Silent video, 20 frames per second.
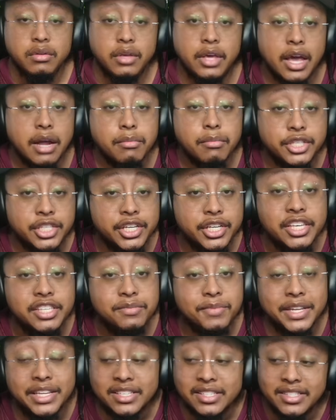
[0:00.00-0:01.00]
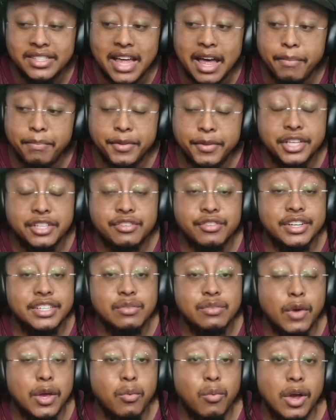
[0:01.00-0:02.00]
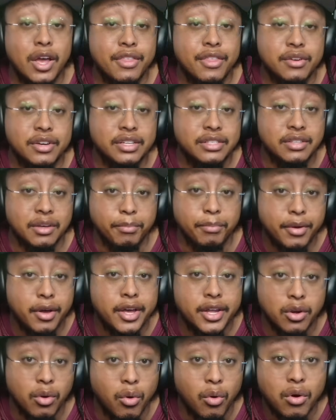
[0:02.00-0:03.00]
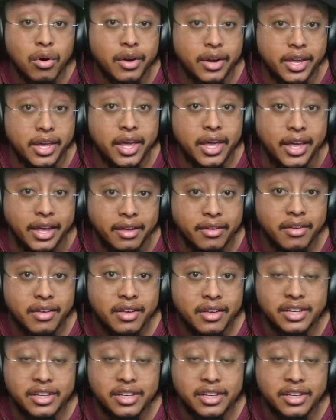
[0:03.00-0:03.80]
Camaron Cheeseman is snapping the Tressway, whether it's a punt or a kick.